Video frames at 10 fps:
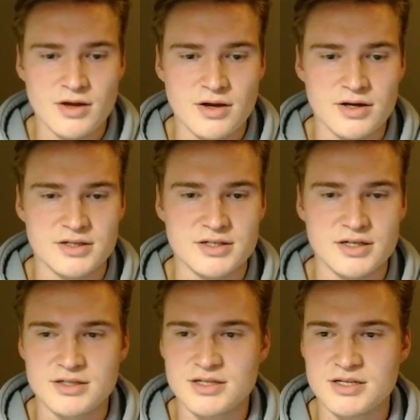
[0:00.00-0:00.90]
There's
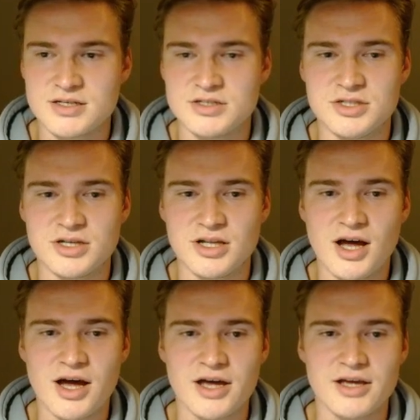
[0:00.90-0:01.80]
since
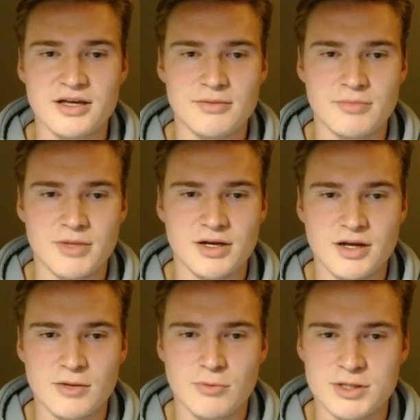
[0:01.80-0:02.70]
July. I mean,
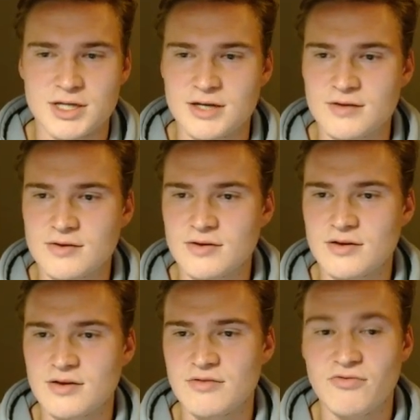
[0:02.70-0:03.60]
it was at
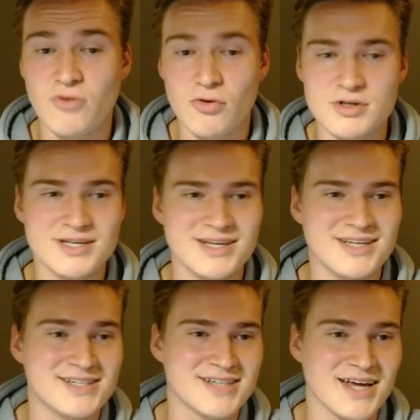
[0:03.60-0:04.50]
40
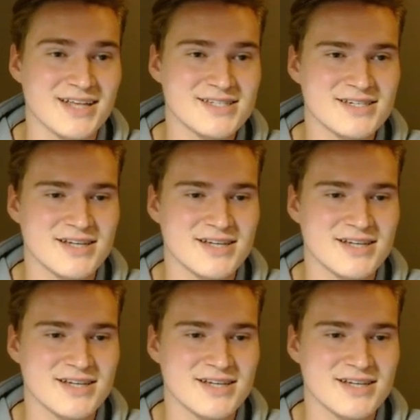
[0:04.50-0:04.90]
cents.